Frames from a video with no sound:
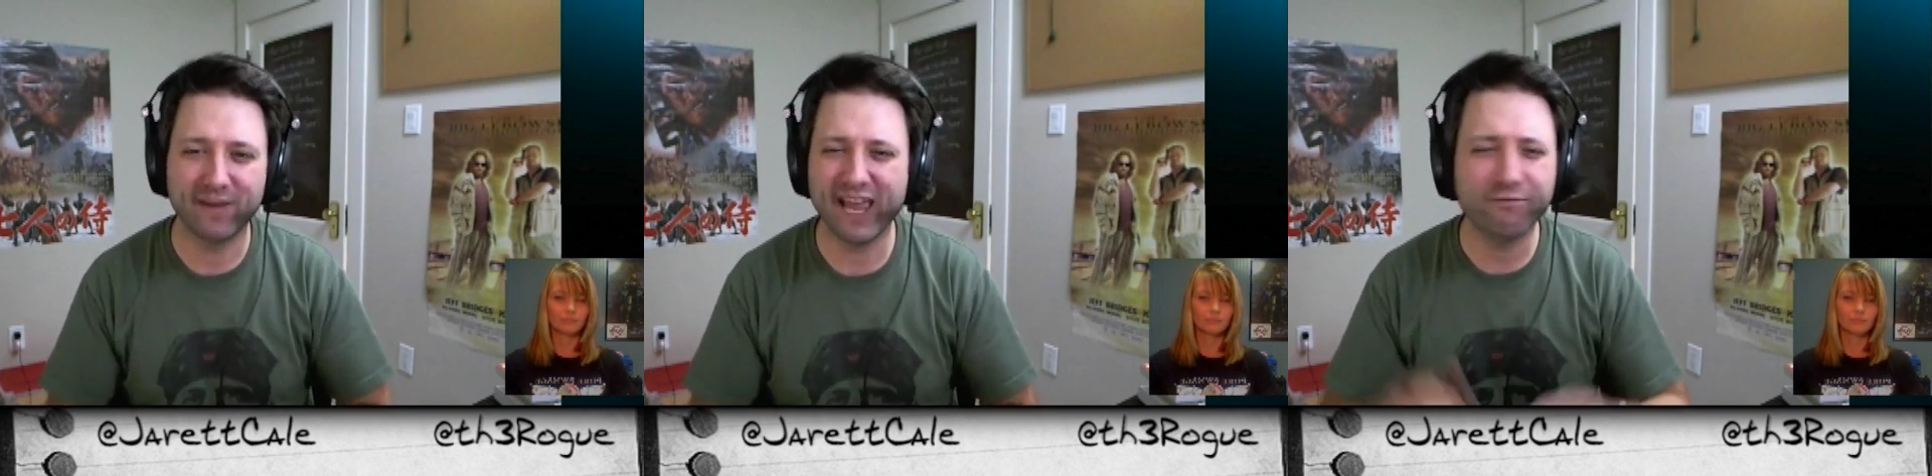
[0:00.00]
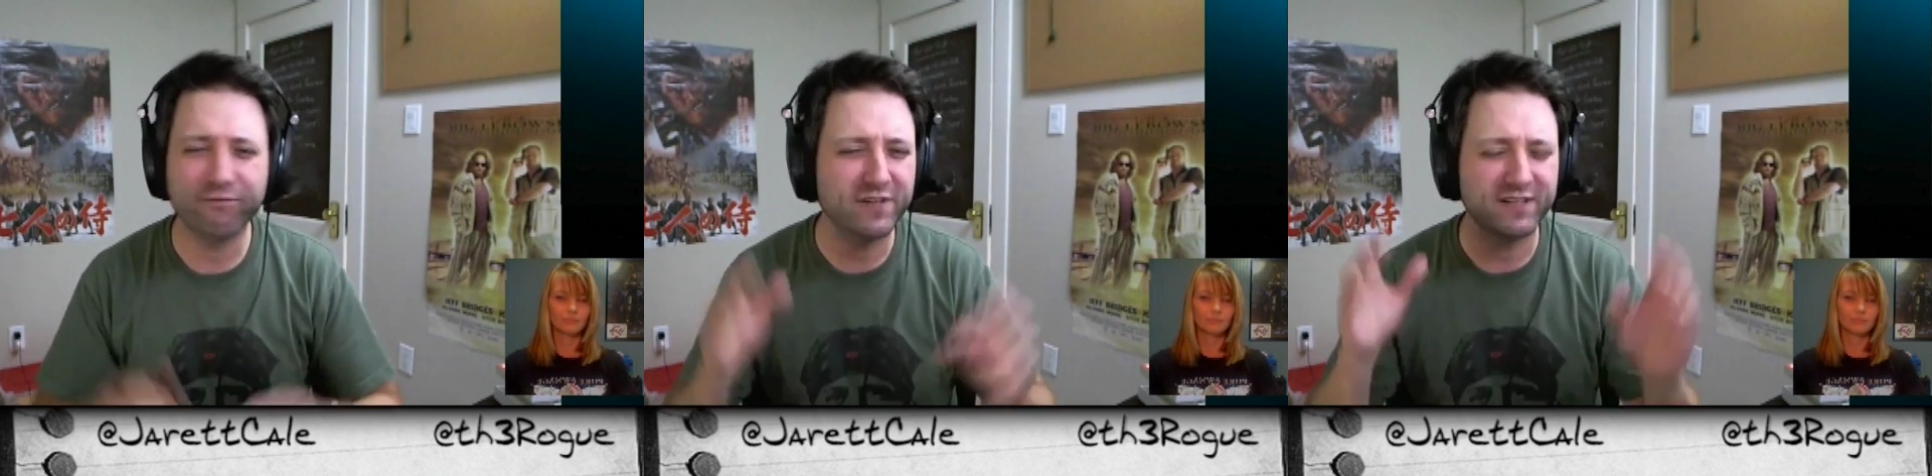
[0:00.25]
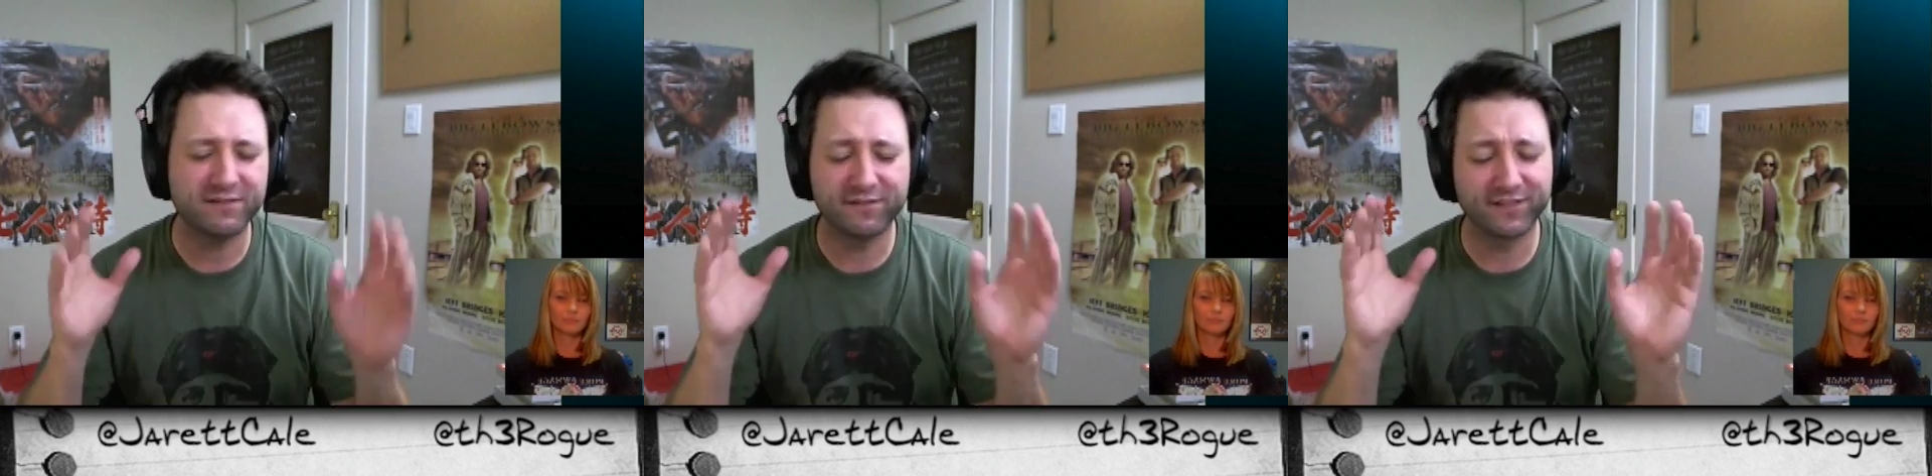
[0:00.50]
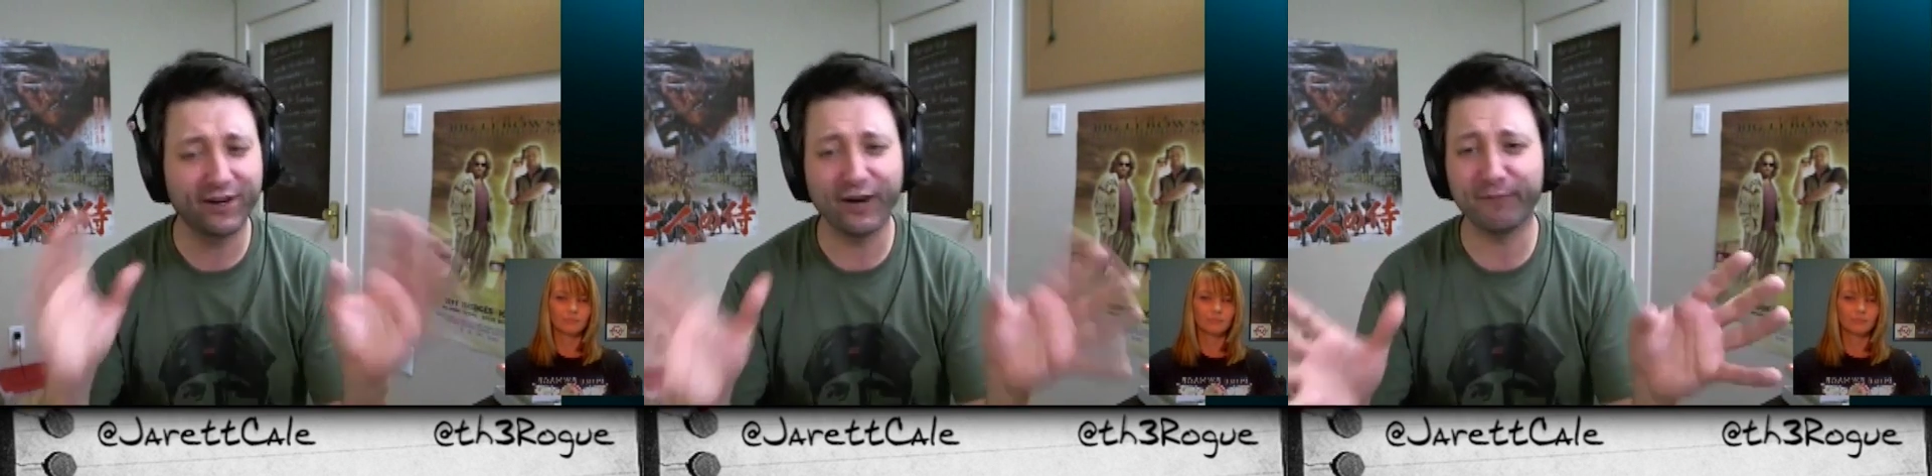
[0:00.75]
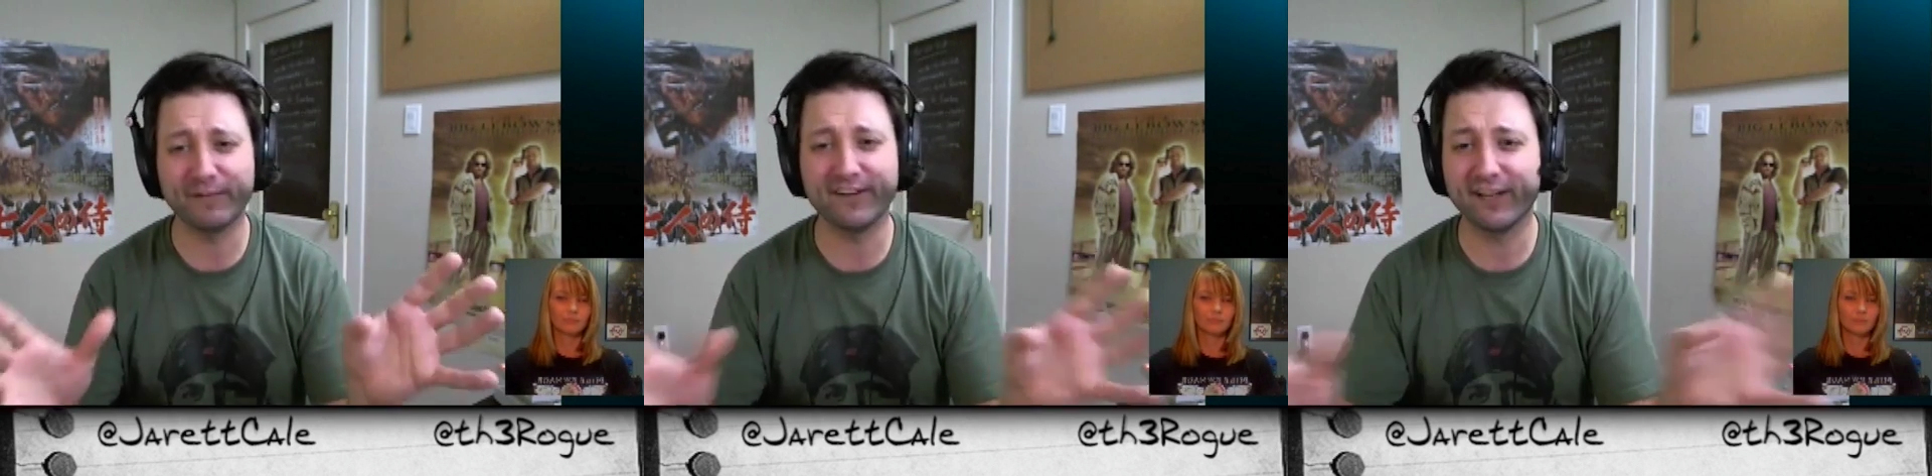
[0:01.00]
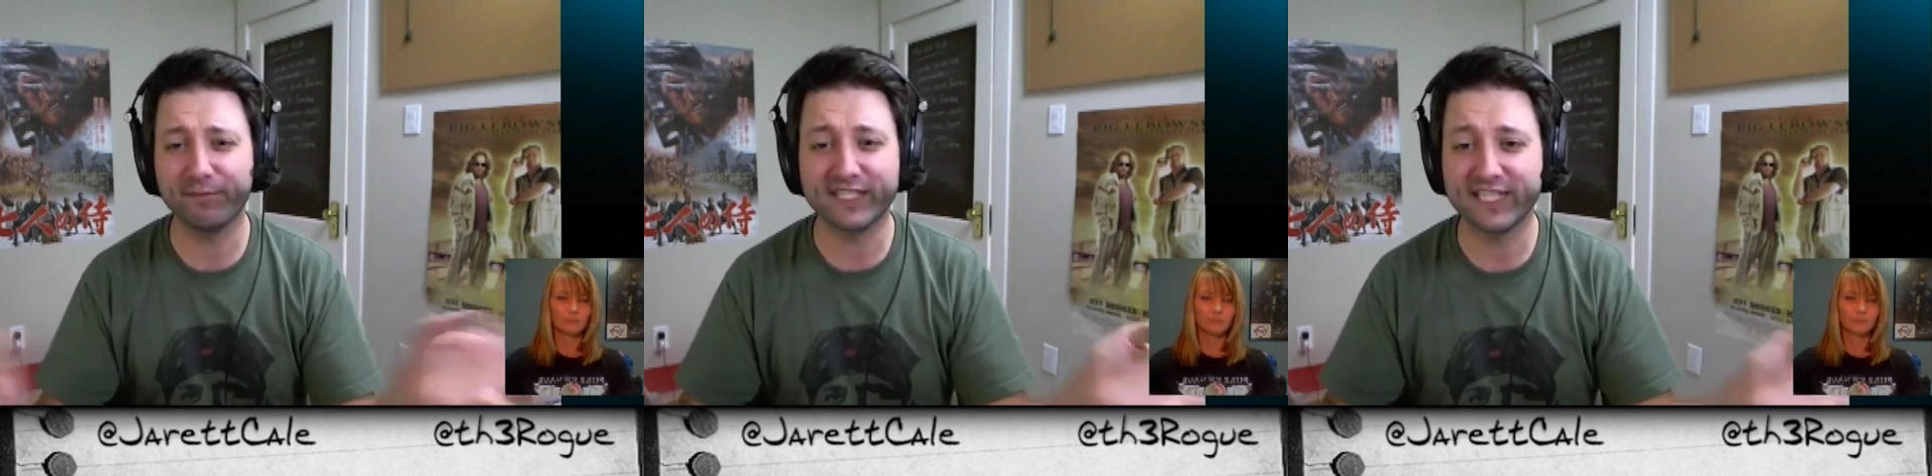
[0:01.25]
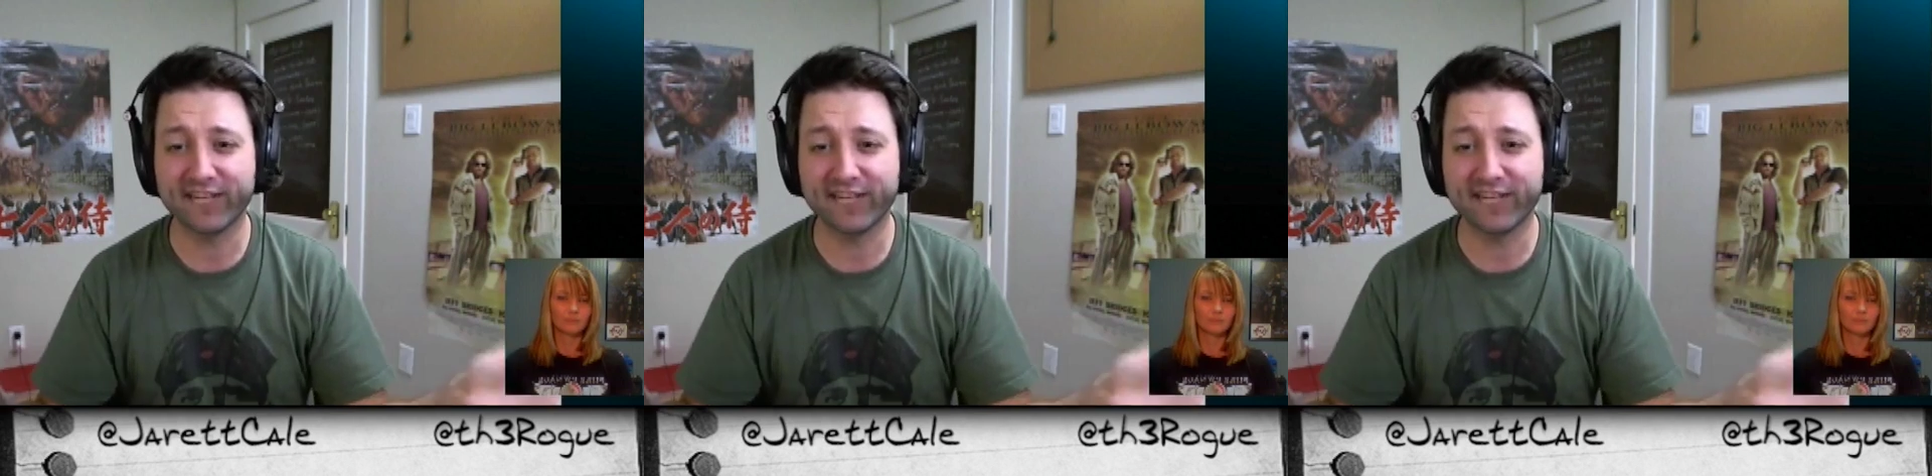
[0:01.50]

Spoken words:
Every comedy on NBC